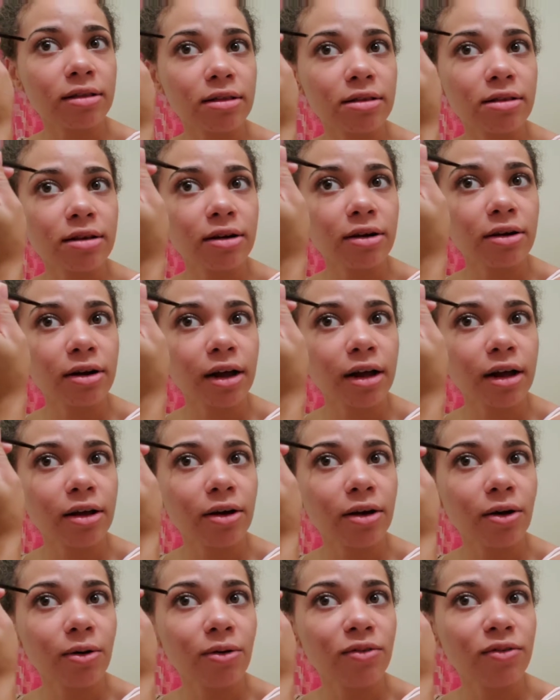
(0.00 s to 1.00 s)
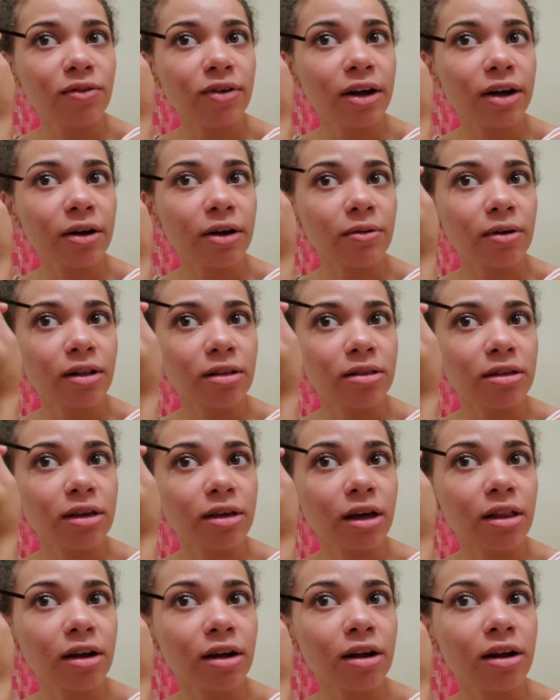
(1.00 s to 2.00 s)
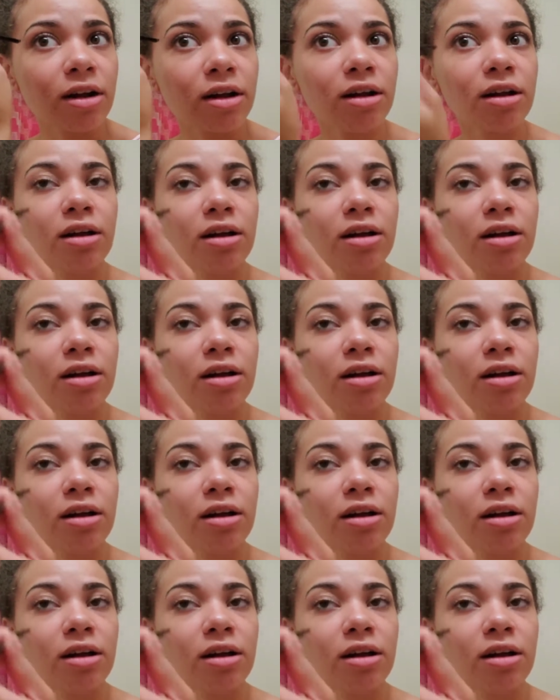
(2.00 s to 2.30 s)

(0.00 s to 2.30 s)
cigarette go very well together.